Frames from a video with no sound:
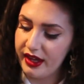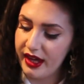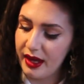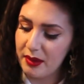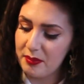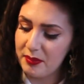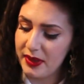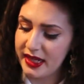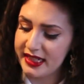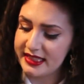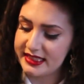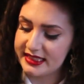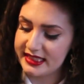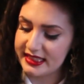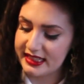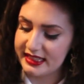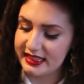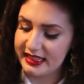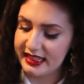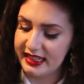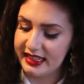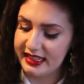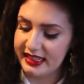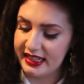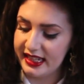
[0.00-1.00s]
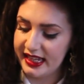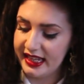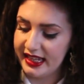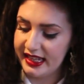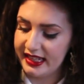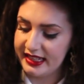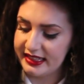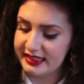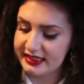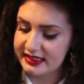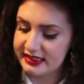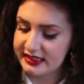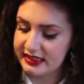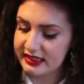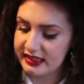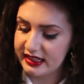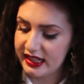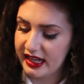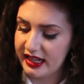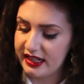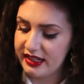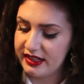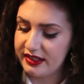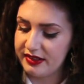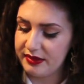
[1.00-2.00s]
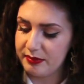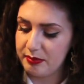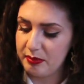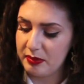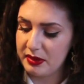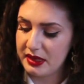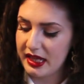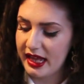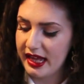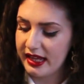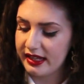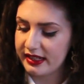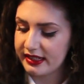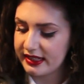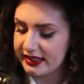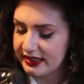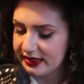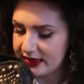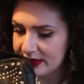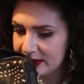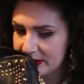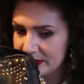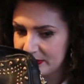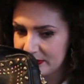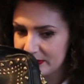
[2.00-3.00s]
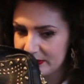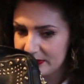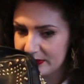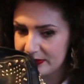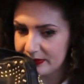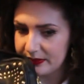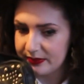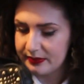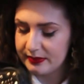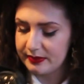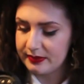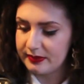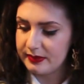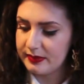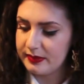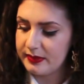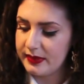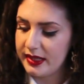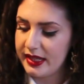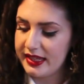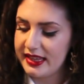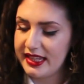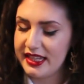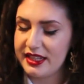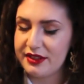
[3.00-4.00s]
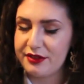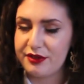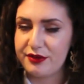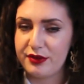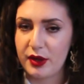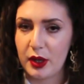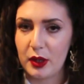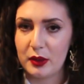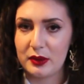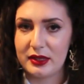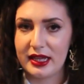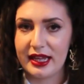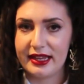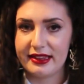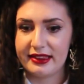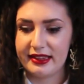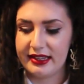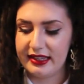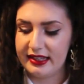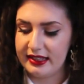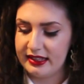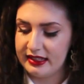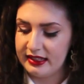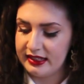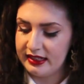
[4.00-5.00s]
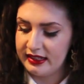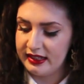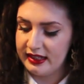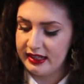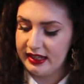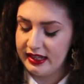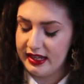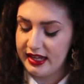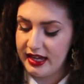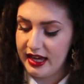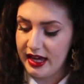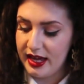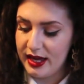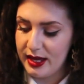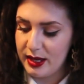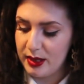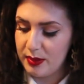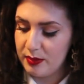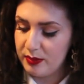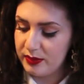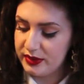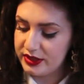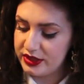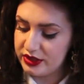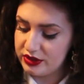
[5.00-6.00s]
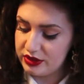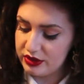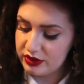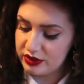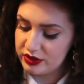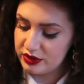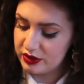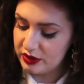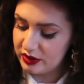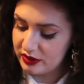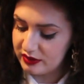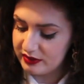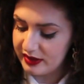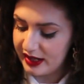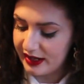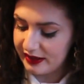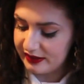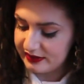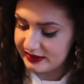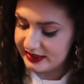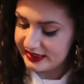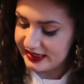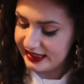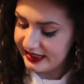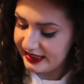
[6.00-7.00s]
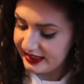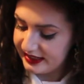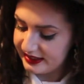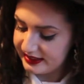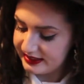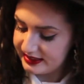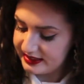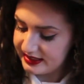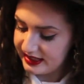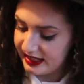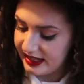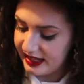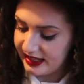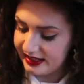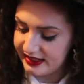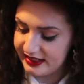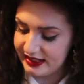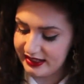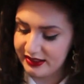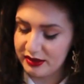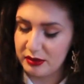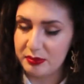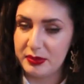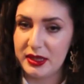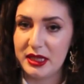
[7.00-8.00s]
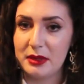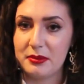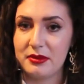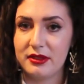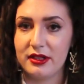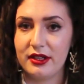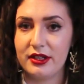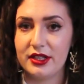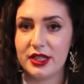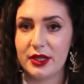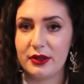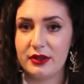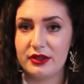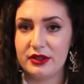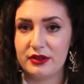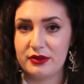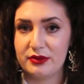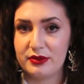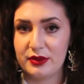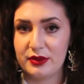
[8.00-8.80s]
and basically it's kind of black, pink faux leather, with studs all around it and little Bieber logo in the